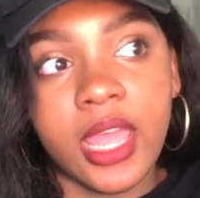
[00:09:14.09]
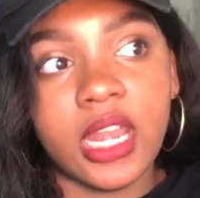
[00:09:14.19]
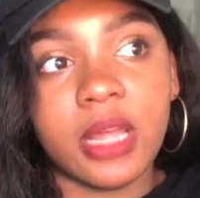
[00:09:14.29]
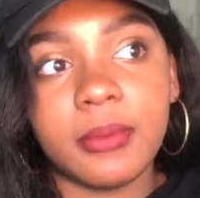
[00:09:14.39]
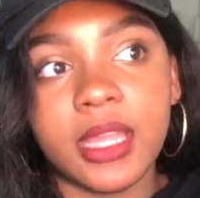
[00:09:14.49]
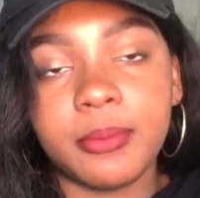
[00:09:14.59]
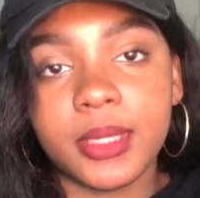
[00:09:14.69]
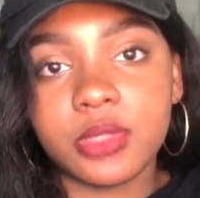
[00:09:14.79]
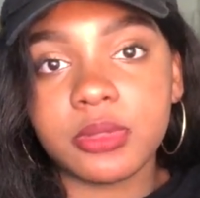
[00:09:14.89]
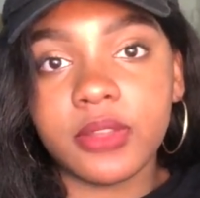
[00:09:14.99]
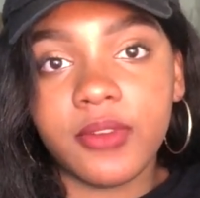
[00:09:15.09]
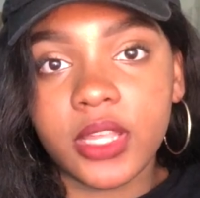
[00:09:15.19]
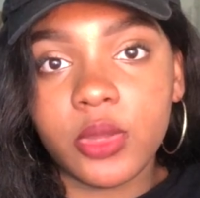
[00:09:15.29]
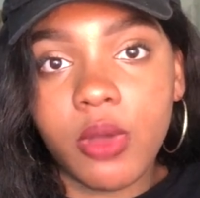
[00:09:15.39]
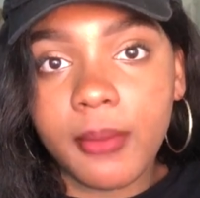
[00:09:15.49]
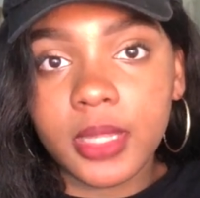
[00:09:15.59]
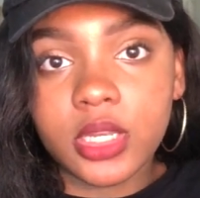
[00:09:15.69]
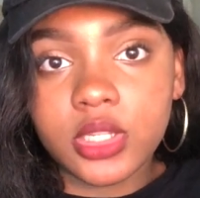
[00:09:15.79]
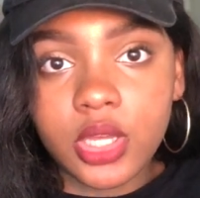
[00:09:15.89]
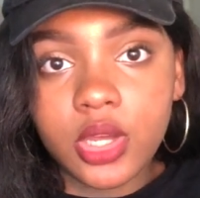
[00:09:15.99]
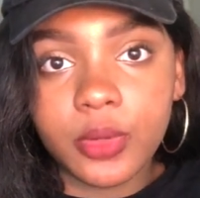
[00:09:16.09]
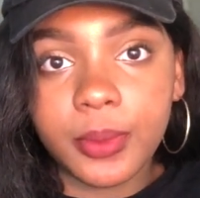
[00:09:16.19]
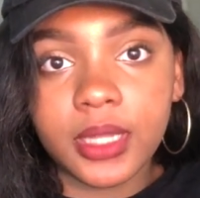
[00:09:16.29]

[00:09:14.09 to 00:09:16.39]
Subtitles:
And I'm like, bitch, what the fuck you want me to do?